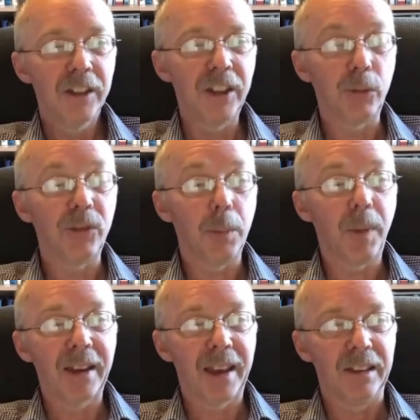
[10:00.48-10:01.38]
This was the
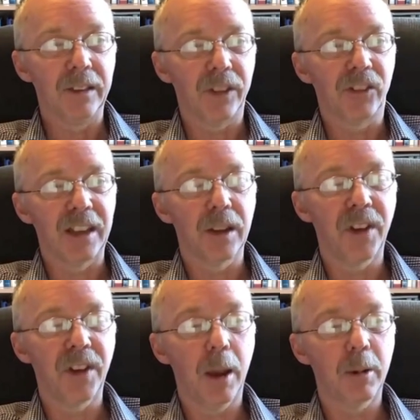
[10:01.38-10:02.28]
back end of the
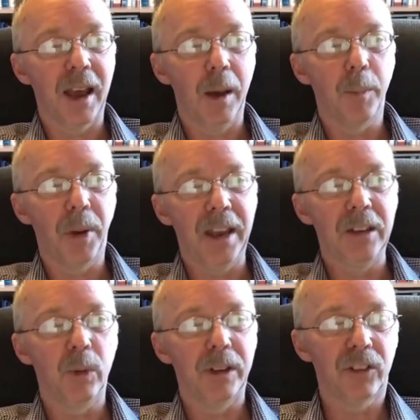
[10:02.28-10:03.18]
Talavera
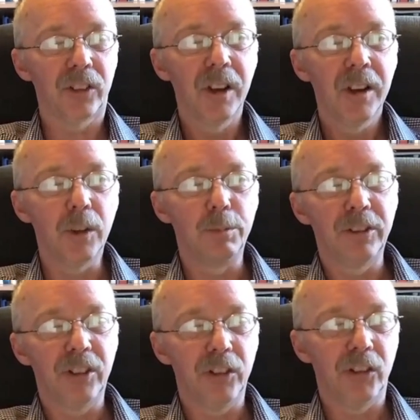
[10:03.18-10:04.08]
campaign, which the
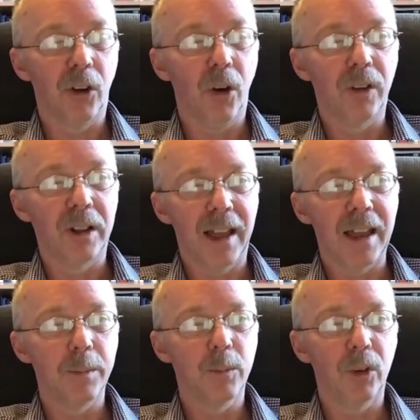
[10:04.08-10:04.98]
British sort of
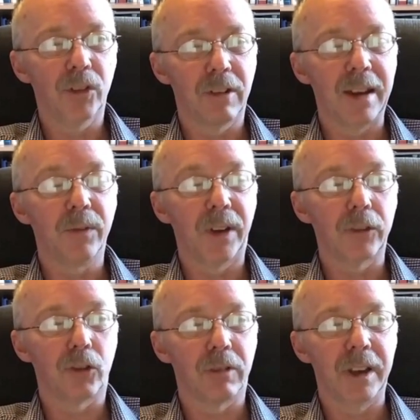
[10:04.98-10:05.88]
claim was a great
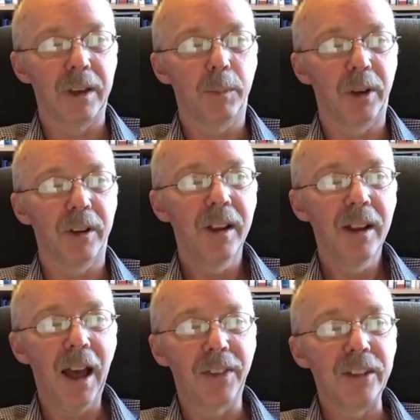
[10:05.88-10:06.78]
victory. But
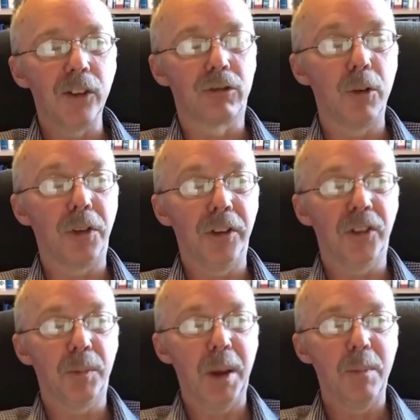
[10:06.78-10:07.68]
I think the truth
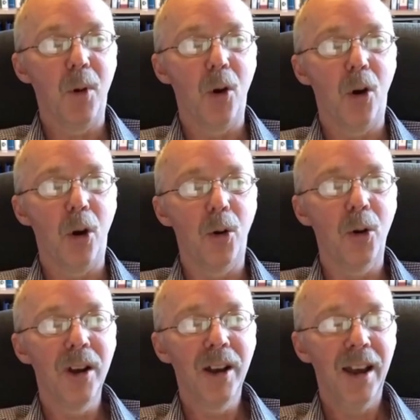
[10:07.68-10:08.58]
is a bit
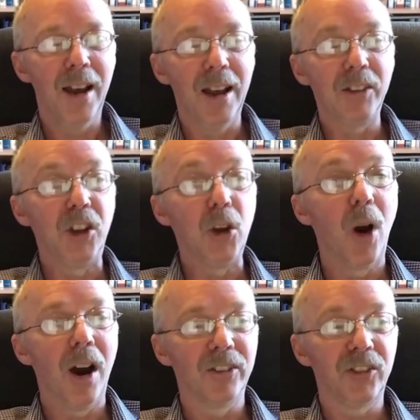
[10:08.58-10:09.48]
more
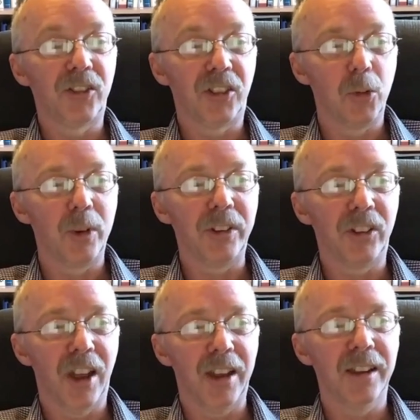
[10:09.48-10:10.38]
nuanced, shall we
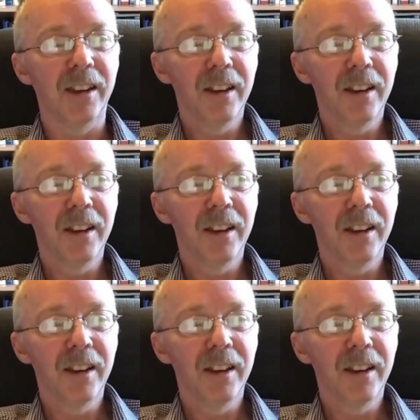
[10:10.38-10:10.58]
say.